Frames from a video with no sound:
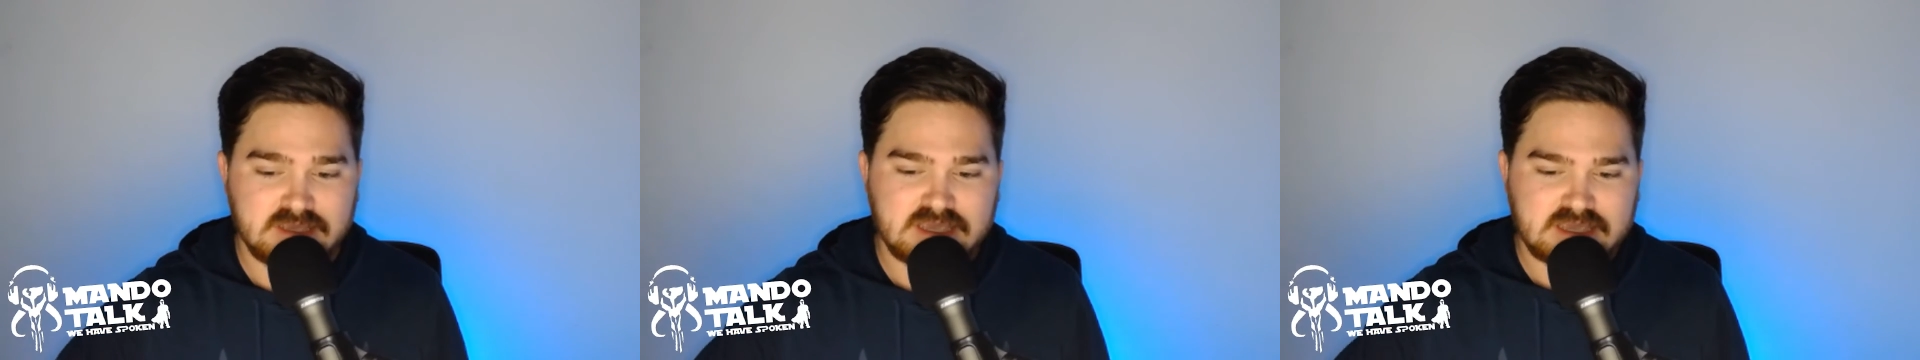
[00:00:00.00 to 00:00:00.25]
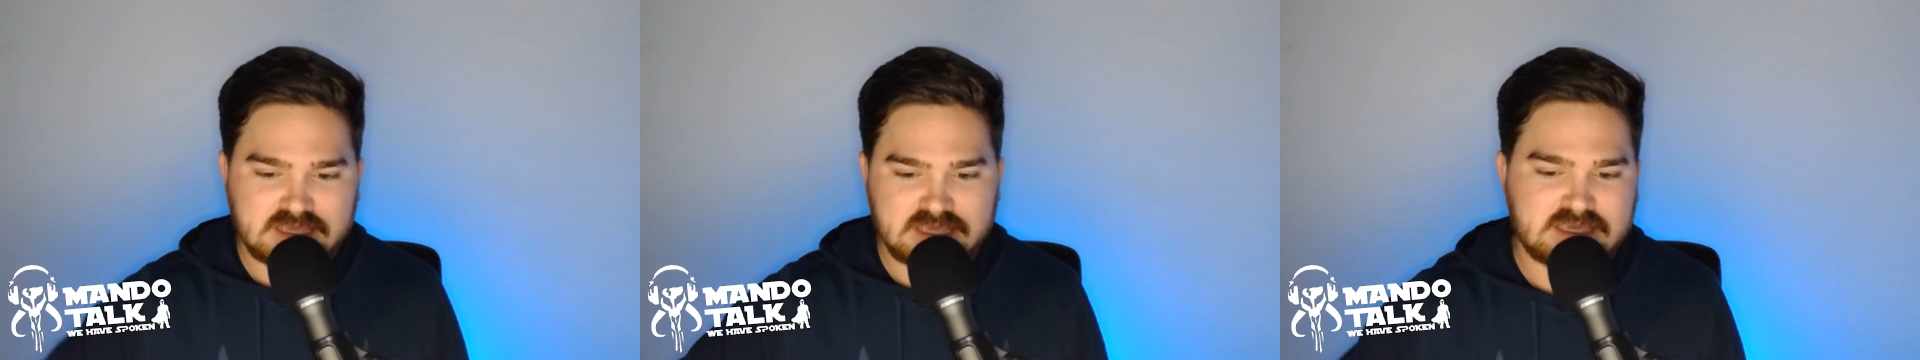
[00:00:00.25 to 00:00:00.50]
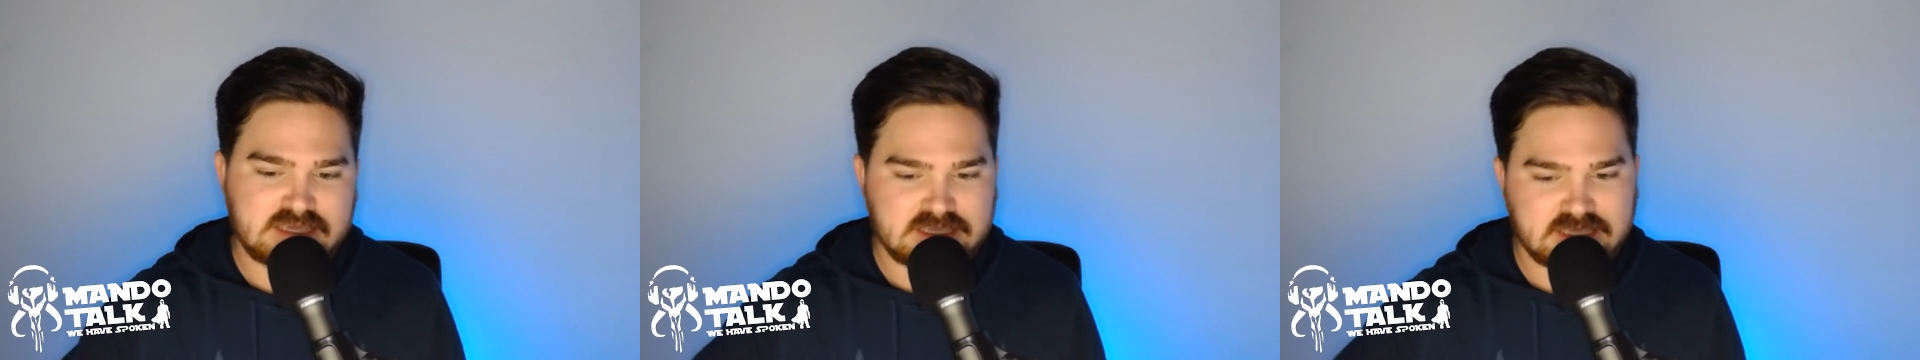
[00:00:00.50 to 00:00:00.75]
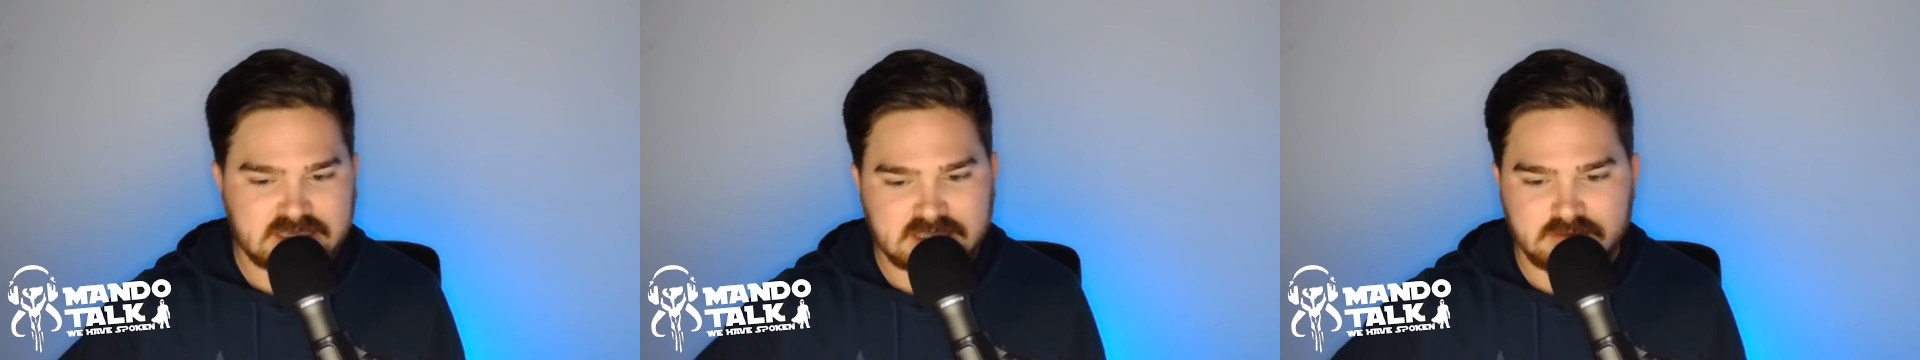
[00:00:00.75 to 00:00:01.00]
kicking
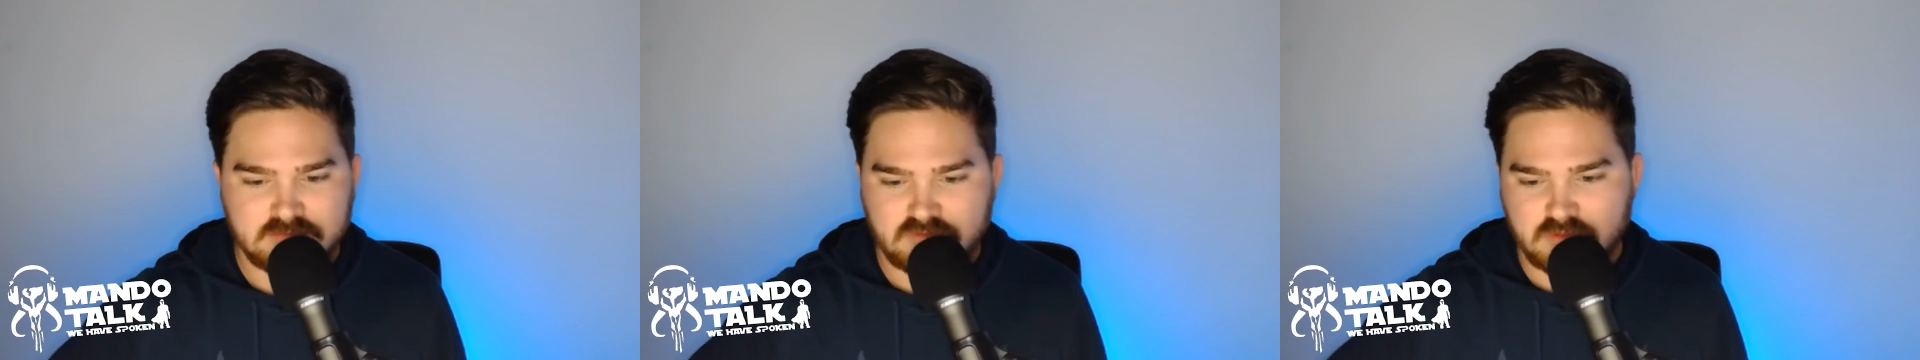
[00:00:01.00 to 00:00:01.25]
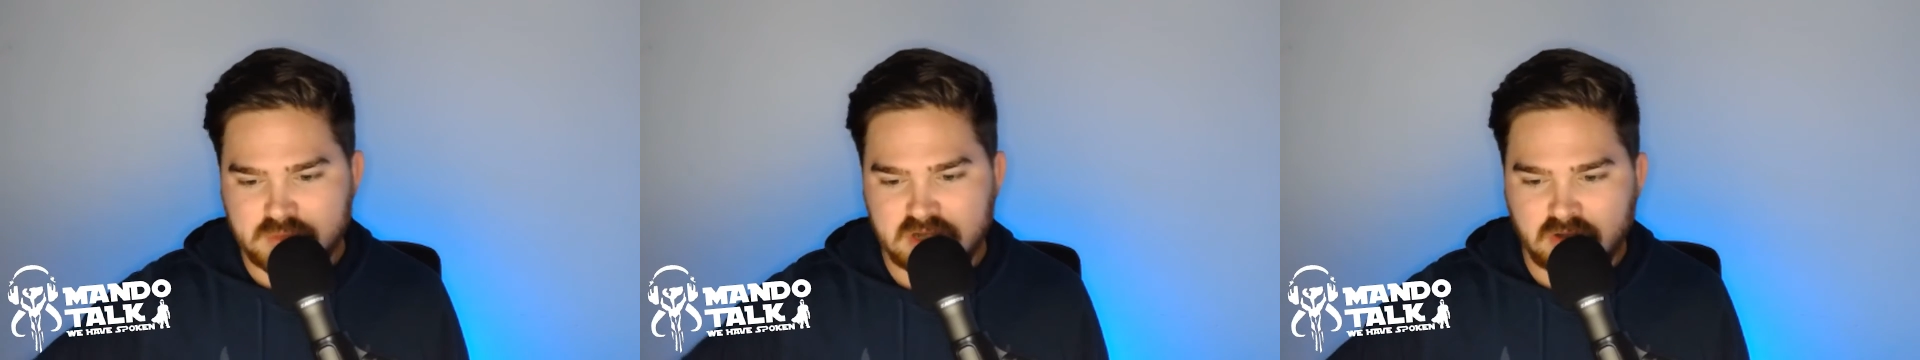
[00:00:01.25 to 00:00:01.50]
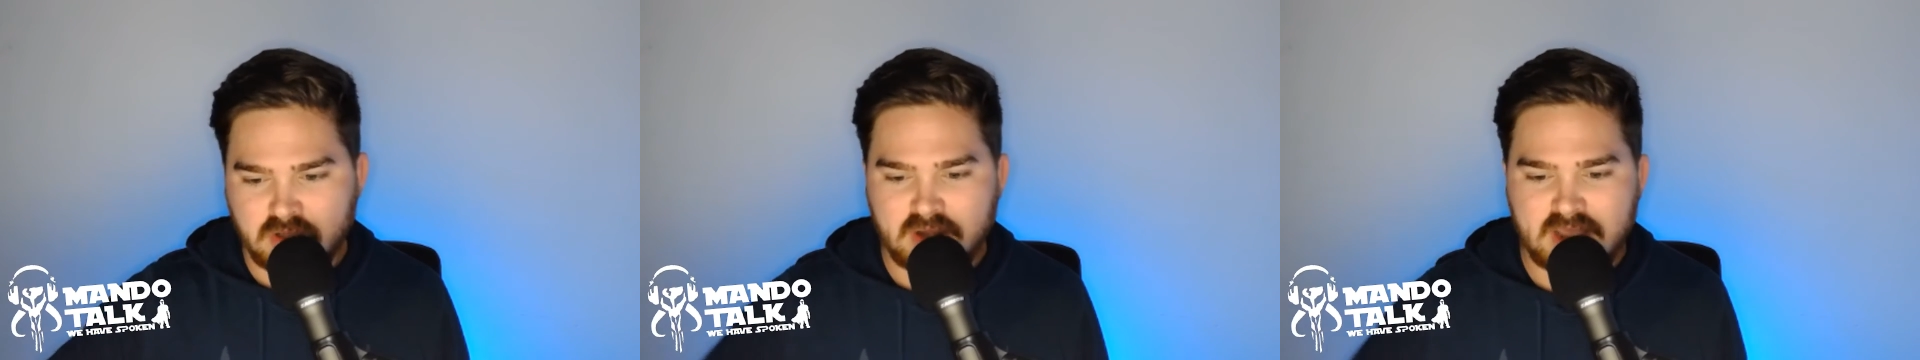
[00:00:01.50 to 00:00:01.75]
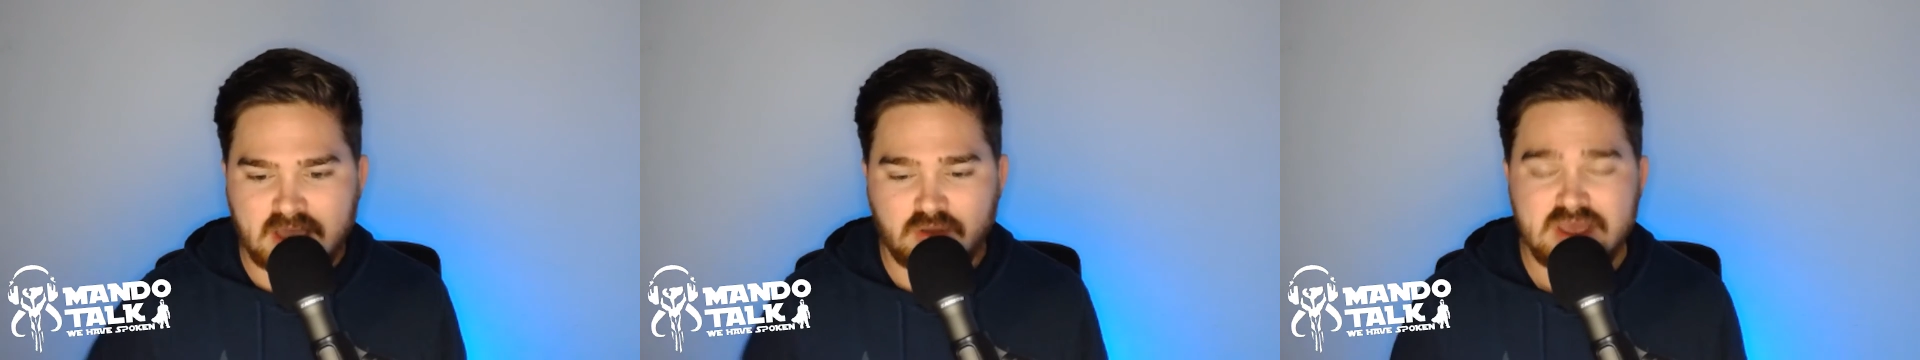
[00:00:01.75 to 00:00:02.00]
in from here on
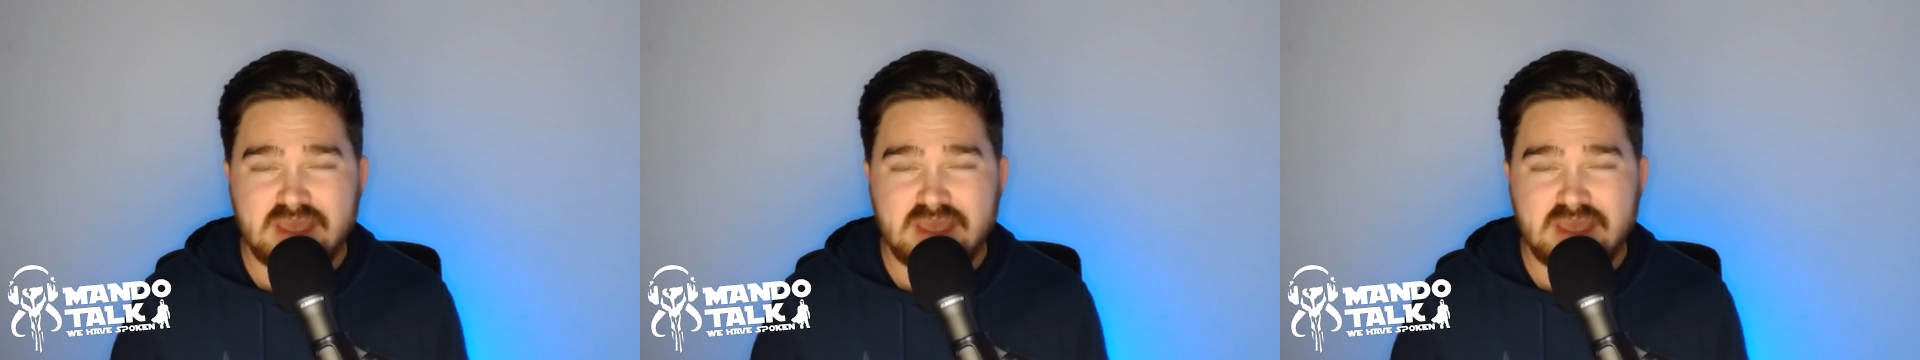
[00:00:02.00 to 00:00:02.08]
out.